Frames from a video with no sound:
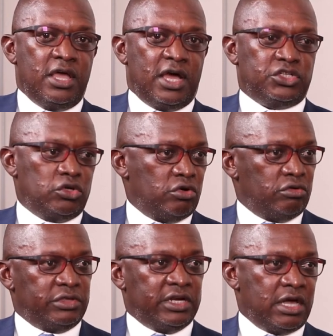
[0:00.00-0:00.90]
And
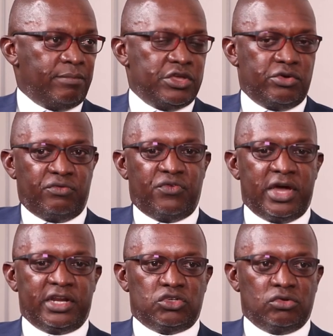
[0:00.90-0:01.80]
so the number you're
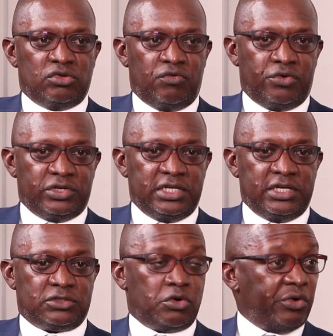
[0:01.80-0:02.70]
referring to,
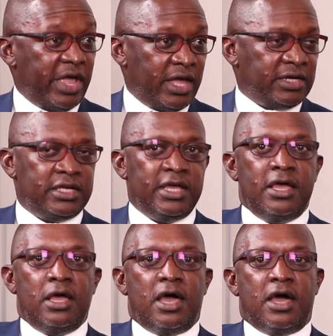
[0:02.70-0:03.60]
240, is correct,
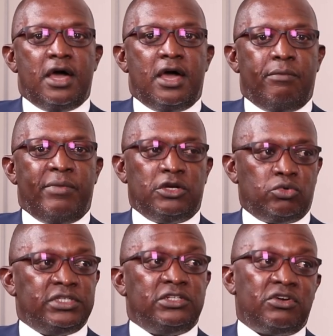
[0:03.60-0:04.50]
uh, but it
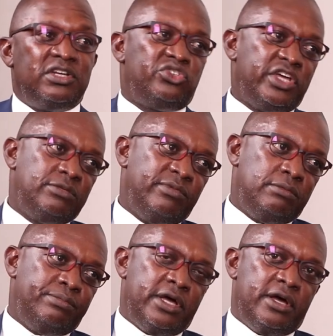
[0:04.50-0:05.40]
wasn't a
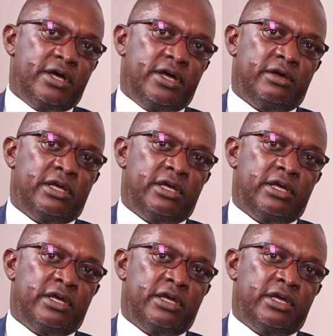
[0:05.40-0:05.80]
retrenchment uh,